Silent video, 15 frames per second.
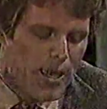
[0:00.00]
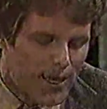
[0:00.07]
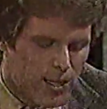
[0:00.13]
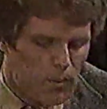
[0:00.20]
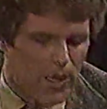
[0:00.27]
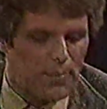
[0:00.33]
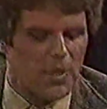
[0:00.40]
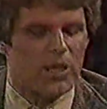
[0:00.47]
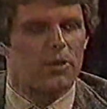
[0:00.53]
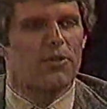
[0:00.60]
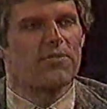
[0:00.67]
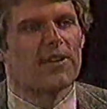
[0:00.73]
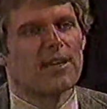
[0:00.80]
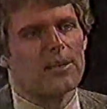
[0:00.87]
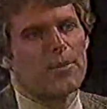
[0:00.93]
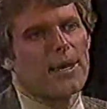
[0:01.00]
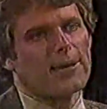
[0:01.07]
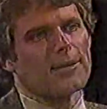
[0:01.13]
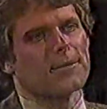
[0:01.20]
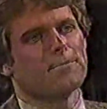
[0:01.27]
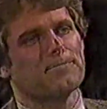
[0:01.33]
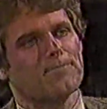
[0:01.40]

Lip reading: Anyway, I better go find Amanda.